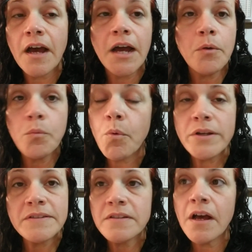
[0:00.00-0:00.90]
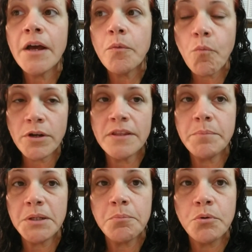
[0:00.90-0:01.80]
I was not one of the
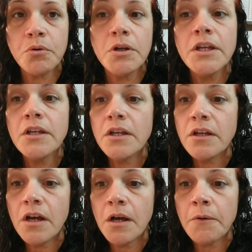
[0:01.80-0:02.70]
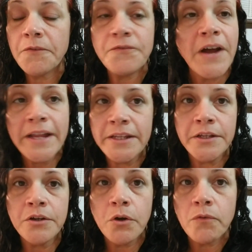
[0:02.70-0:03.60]
people uh,
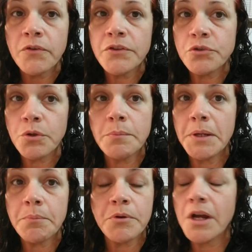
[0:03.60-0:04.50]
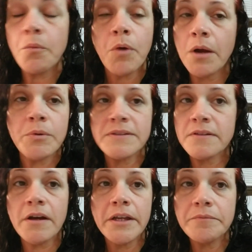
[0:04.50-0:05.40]
fighting over the toilet paper. I, I was
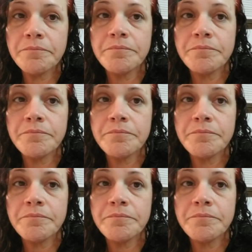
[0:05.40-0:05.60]
not.